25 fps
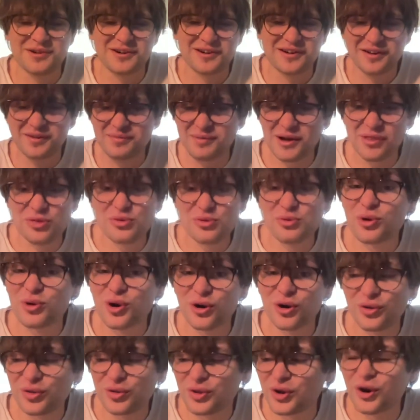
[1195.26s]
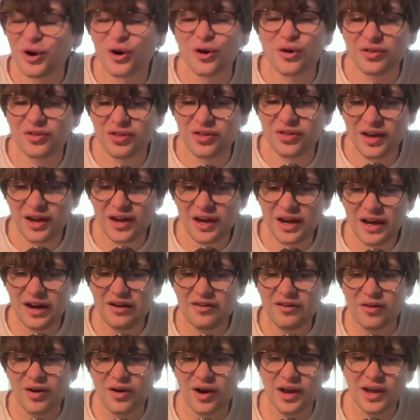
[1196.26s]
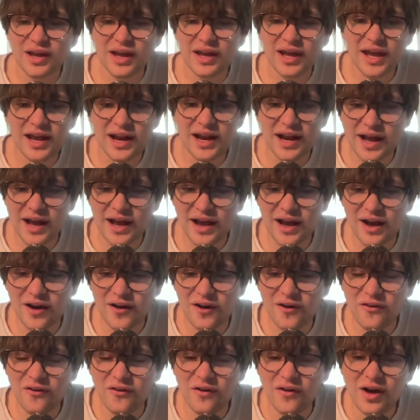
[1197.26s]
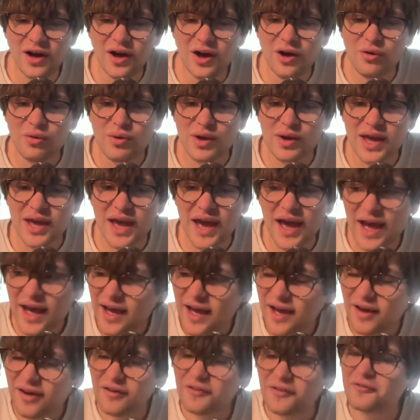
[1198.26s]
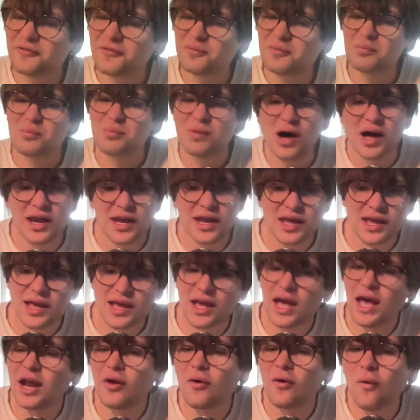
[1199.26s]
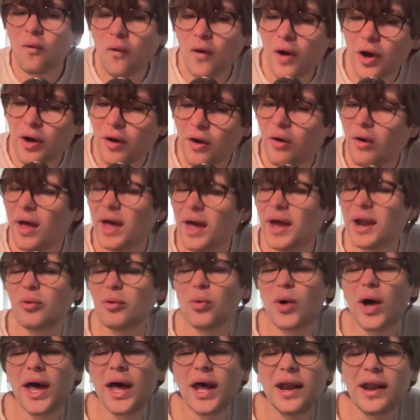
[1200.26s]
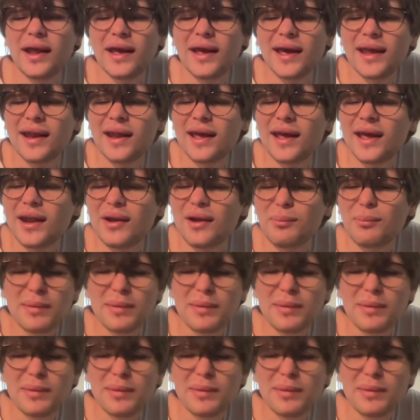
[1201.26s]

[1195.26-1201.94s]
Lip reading: about the world, the Earth, right? And how we have money and oil and